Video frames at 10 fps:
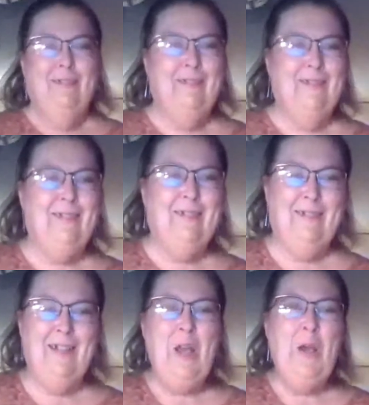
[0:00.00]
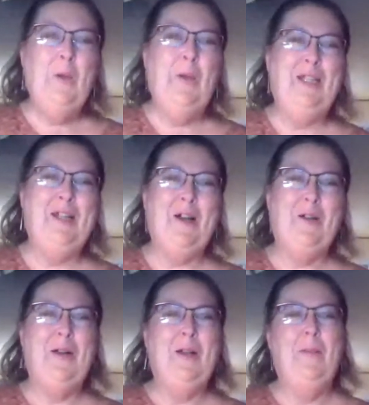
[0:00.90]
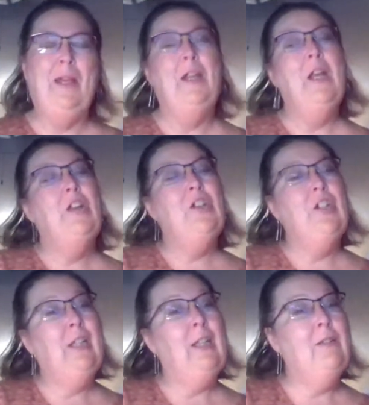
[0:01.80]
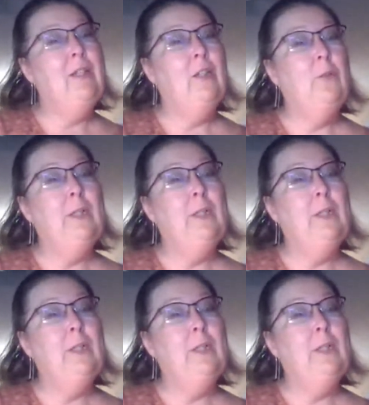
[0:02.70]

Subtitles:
We talk quite a bit. She lives in Louisiana.